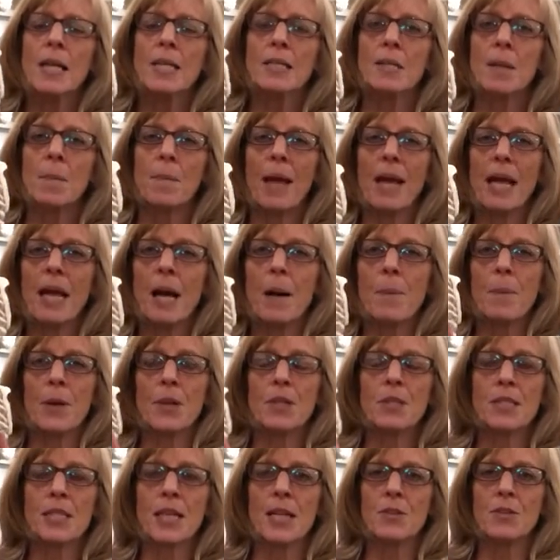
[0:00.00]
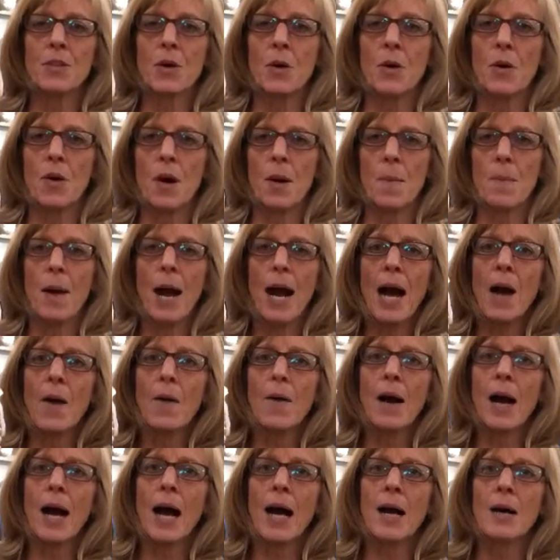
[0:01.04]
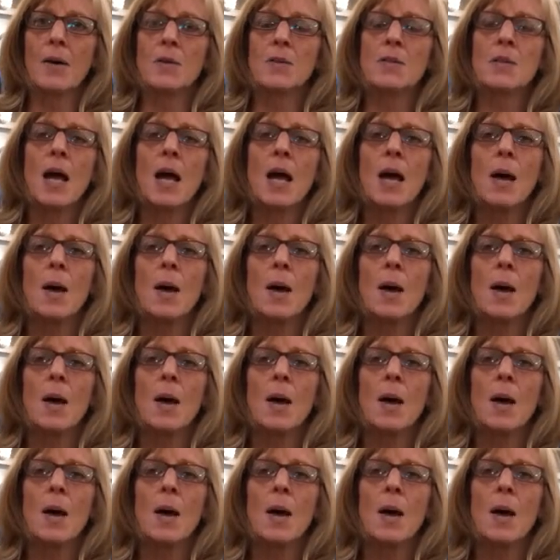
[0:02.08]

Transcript: to make up our center or our powerhouse.